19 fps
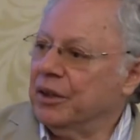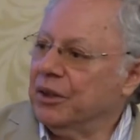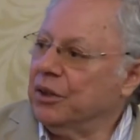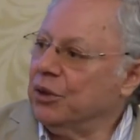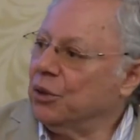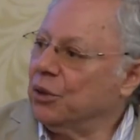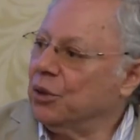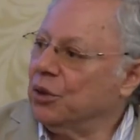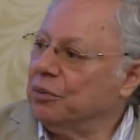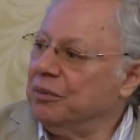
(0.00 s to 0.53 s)

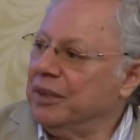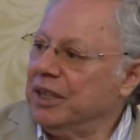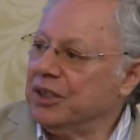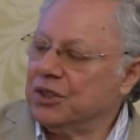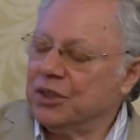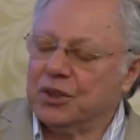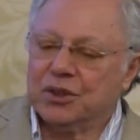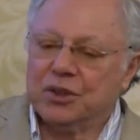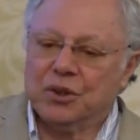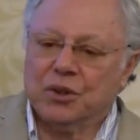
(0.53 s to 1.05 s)
you could
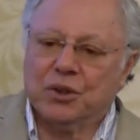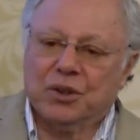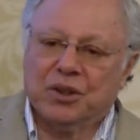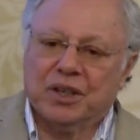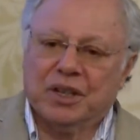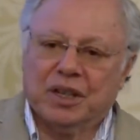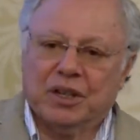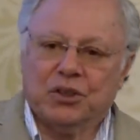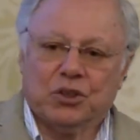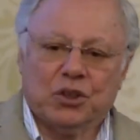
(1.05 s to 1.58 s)
measure.
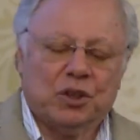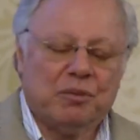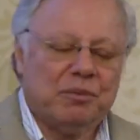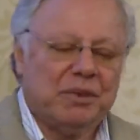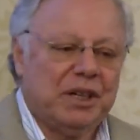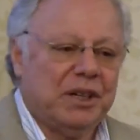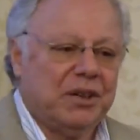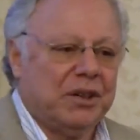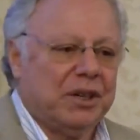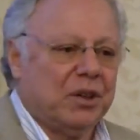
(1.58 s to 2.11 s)
In
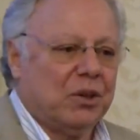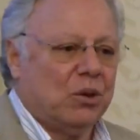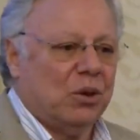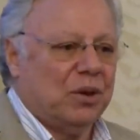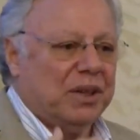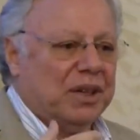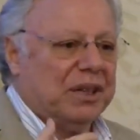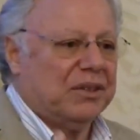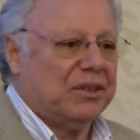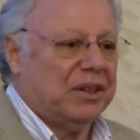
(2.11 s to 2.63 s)
Germany they call
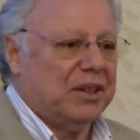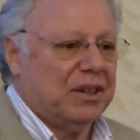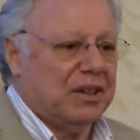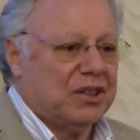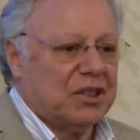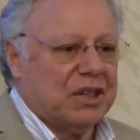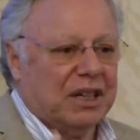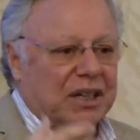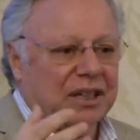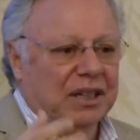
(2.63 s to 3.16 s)
that
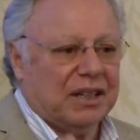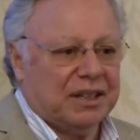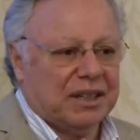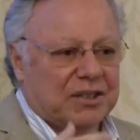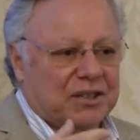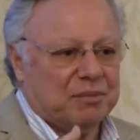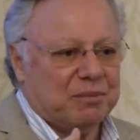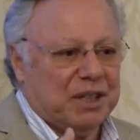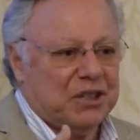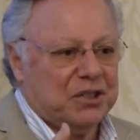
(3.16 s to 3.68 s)
Schlange,
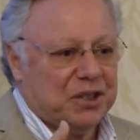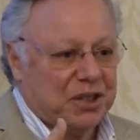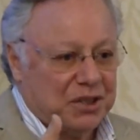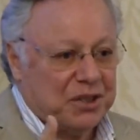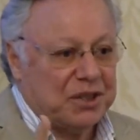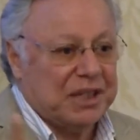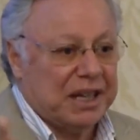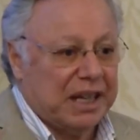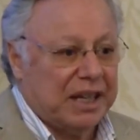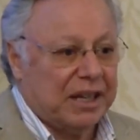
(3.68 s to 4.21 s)
that means
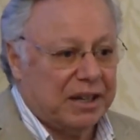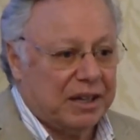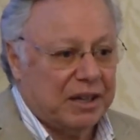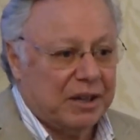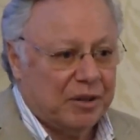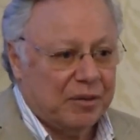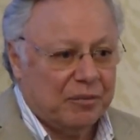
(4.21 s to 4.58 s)
snake.